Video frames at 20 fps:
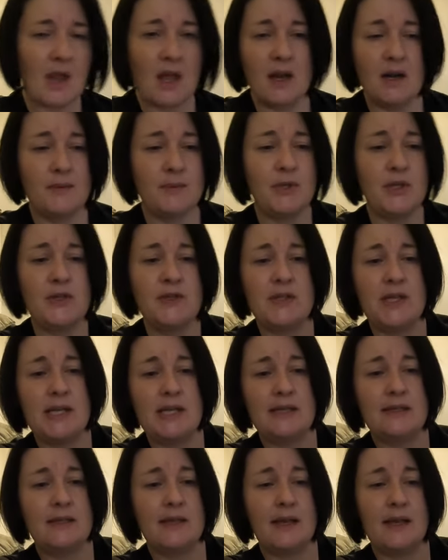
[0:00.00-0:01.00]
I'm
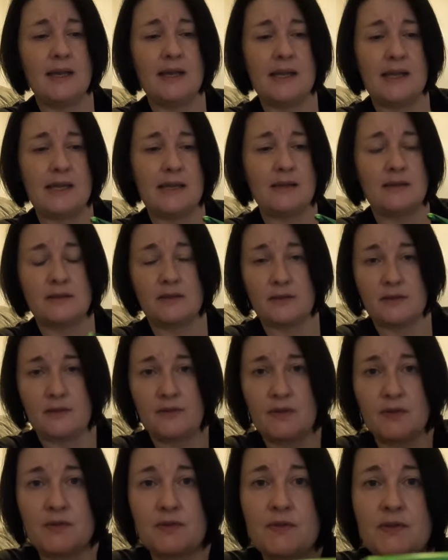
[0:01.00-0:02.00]
using I don't know
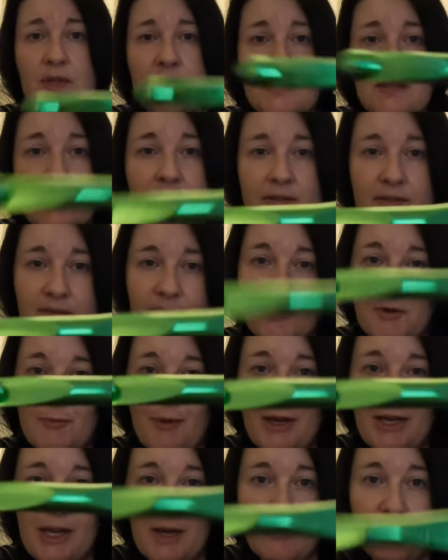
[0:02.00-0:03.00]
if you'll see this. Well,
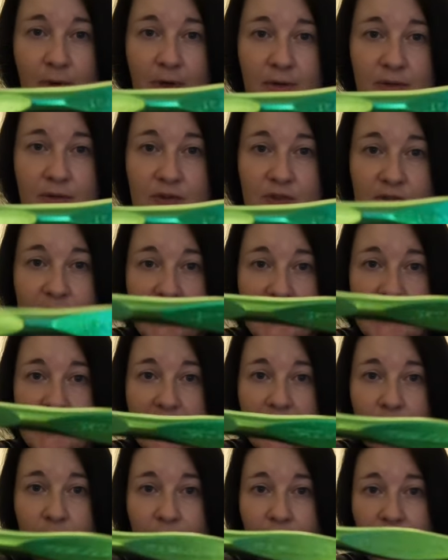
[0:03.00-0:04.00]
my camera, snazzy
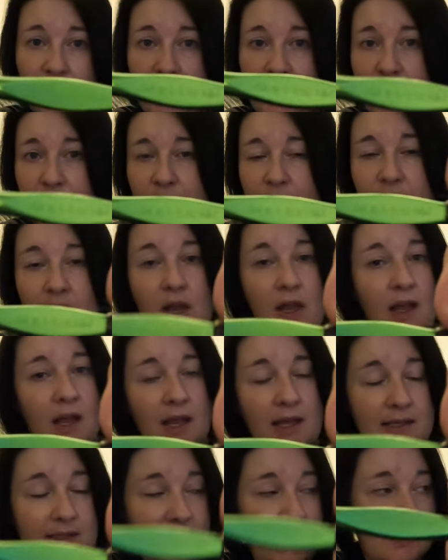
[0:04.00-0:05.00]
camera focus,
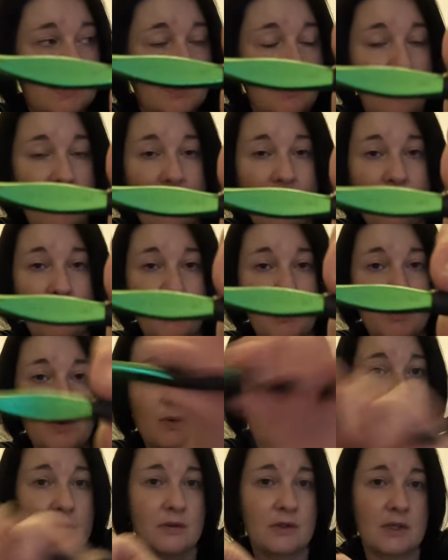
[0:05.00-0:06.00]
6.5mm
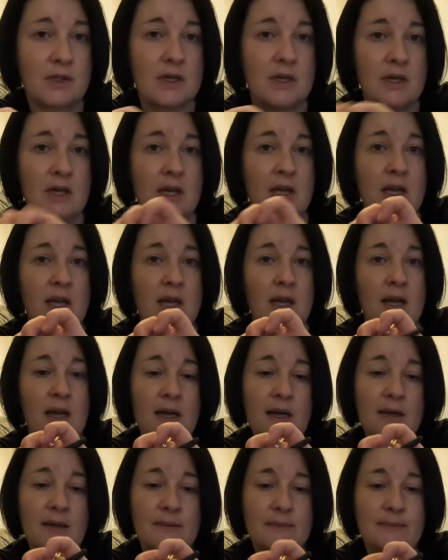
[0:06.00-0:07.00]
hook.
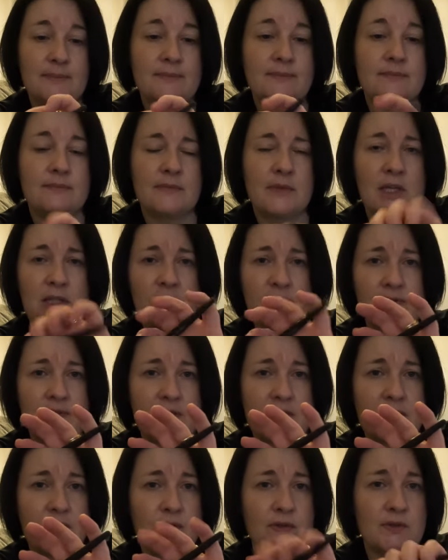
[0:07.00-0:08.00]
I love
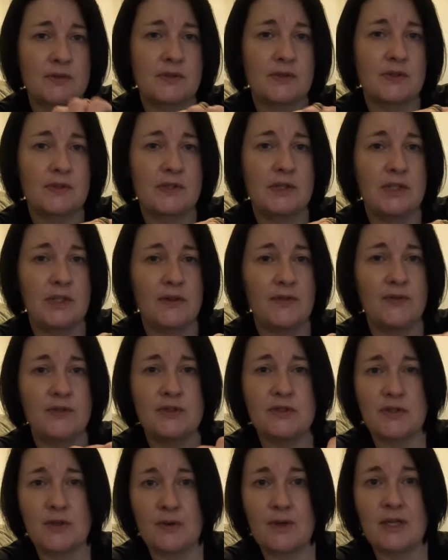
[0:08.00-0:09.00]
these hooks. You know, for
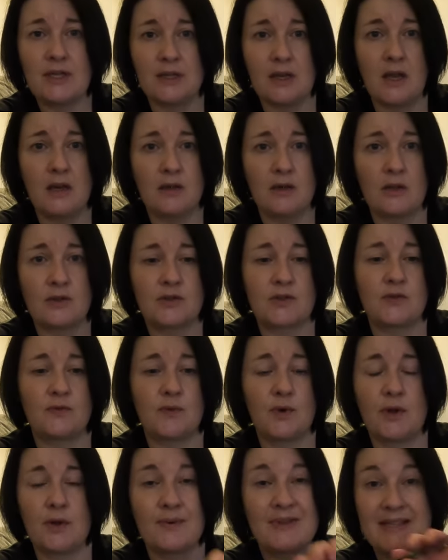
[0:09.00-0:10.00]
doing a lot of
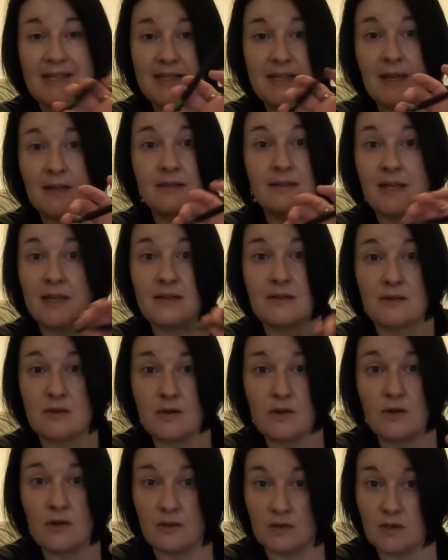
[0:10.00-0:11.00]
work with this, hand hasn't
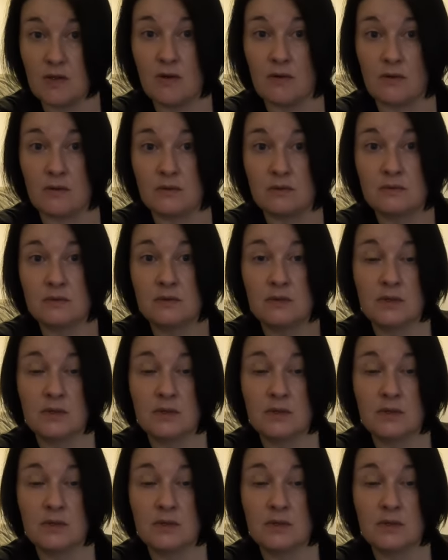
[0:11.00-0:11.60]
hurt at all.